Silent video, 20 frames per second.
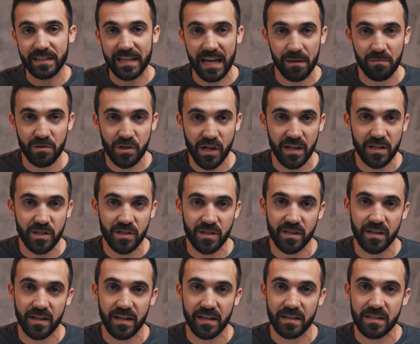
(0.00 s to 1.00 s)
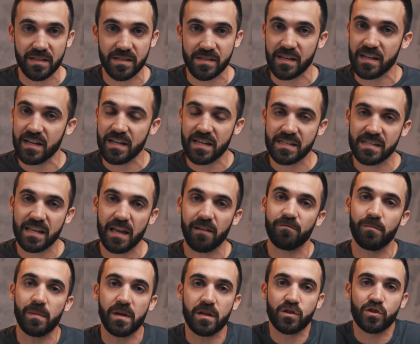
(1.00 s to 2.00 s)
game changer and has
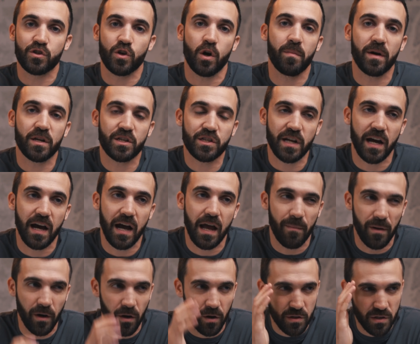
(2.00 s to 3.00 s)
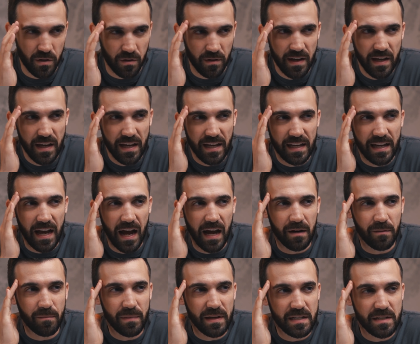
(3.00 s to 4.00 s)
saved me so much time and also
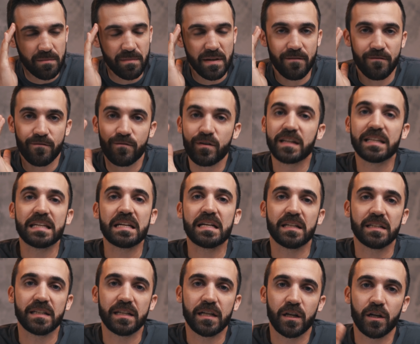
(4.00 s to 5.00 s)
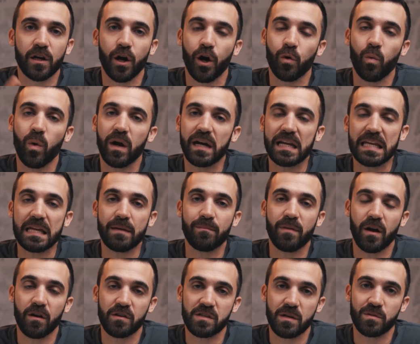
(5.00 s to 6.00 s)
gotten me to be really clear on what
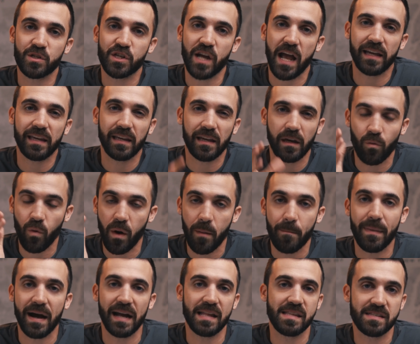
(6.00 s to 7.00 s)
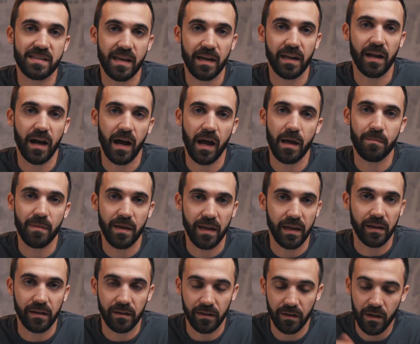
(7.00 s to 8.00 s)
emails I'm checking and what mindset I'm
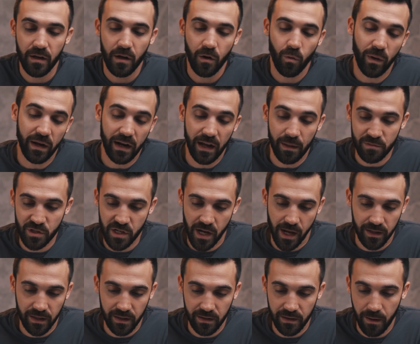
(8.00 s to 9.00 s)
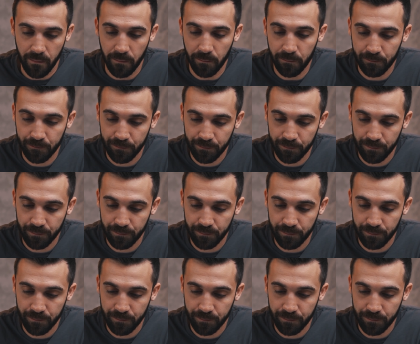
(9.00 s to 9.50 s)
in when I'm checking them.